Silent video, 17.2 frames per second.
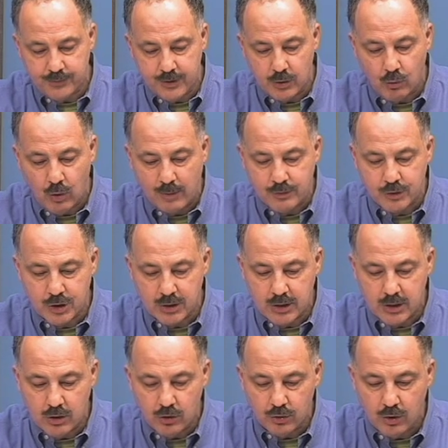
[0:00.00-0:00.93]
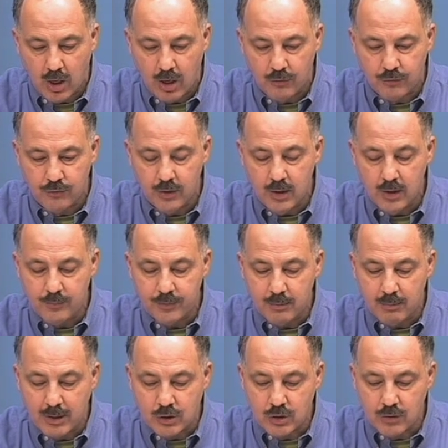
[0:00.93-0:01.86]
The eruption killed off
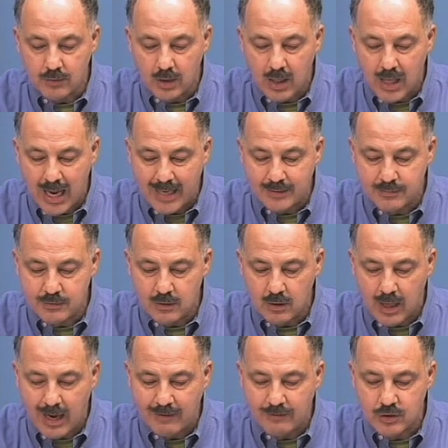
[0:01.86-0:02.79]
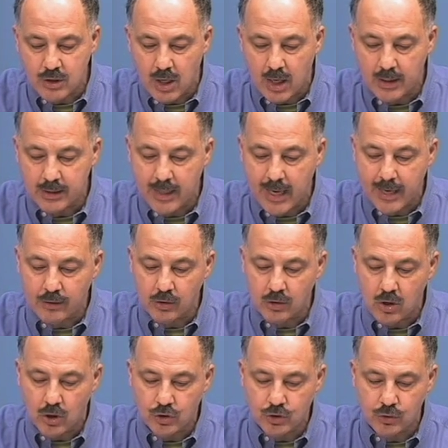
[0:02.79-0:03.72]
much of the livestock and
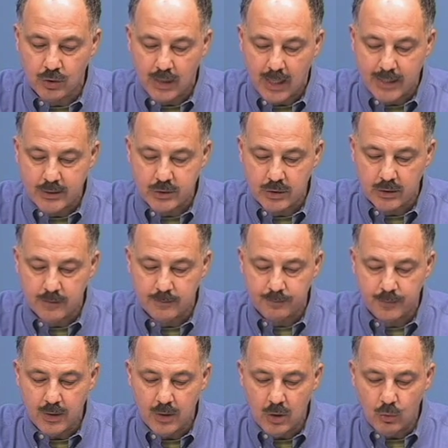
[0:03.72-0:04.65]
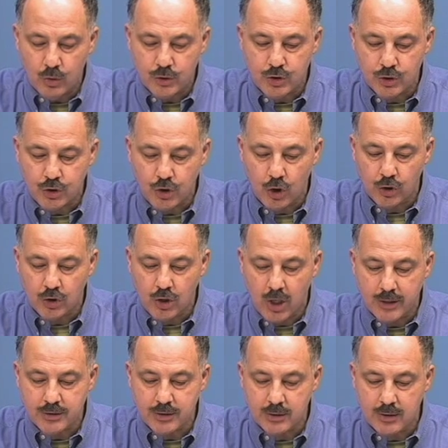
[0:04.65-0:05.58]
agriculture in Iceland, which in turn
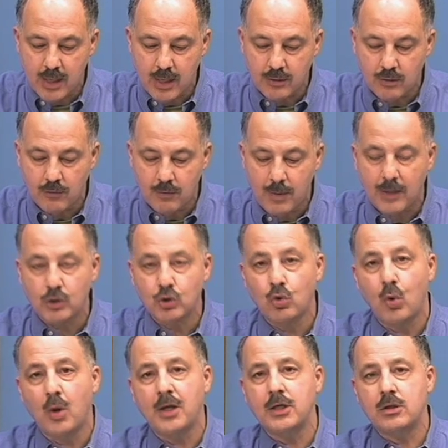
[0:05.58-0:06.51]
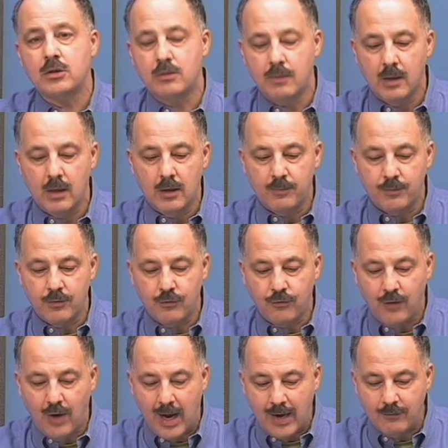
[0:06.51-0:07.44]
caused the death of about
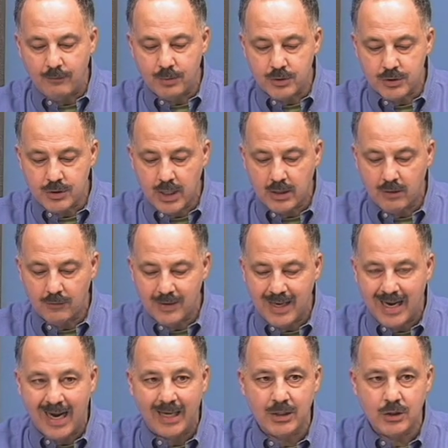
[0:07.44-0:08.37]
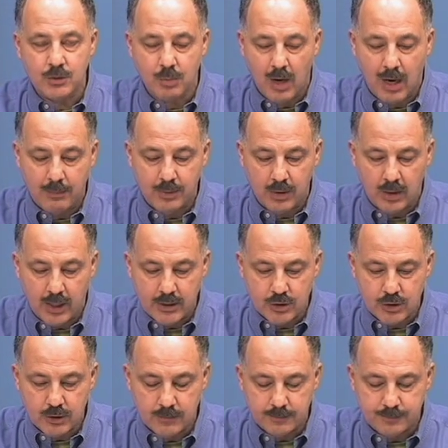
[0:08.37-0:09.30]
25% of the island's
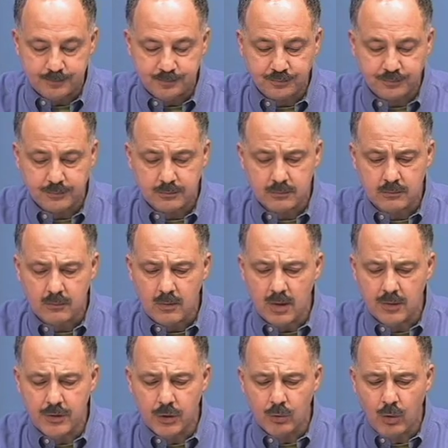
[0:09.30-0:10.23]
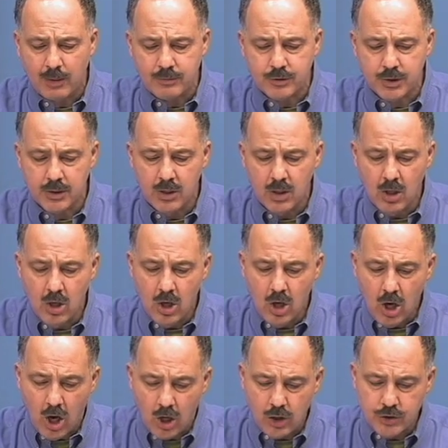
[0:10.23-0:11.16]
population. The eruption
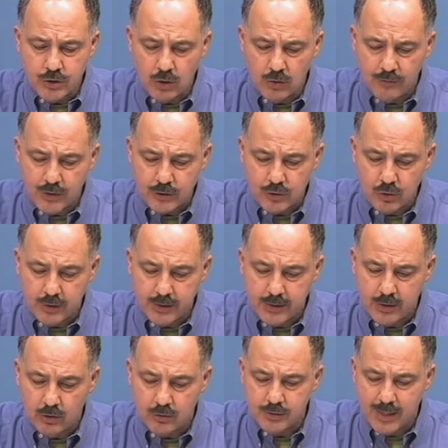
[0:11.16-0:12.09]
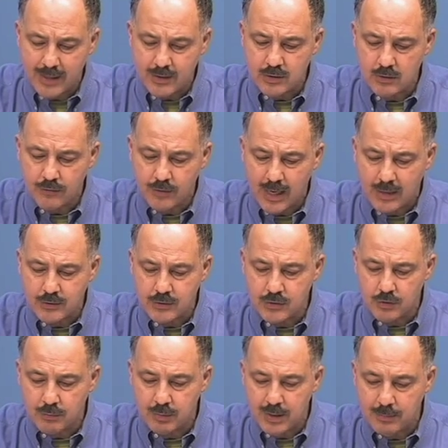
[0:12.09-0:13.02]
also eventually killed tens of
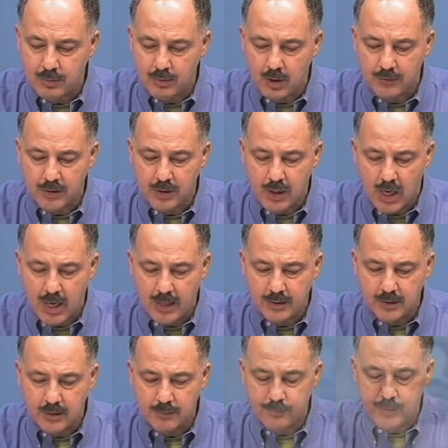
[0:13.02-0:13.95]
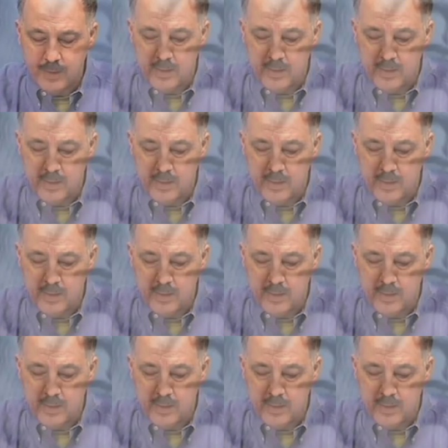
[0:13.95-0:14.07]
thousands of people on the continent.